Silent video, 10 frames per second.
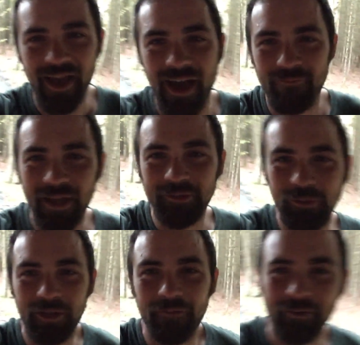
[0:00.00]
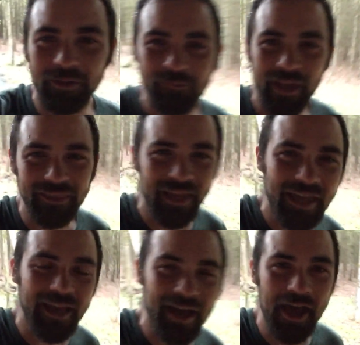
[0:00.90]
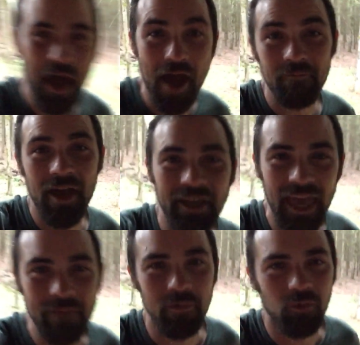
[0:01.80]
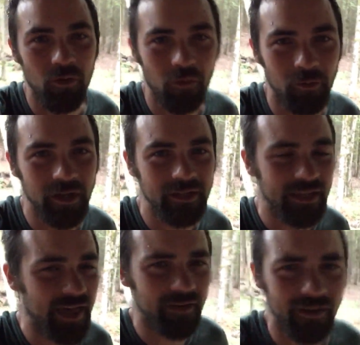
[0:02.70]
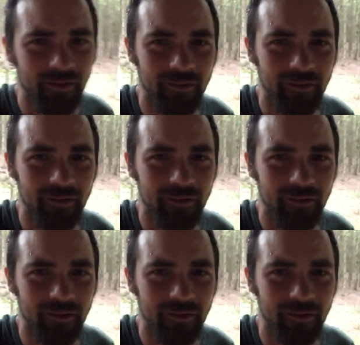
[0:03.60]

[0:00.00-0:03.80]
I'm not too tough to admit that I'm not capable of holding it together.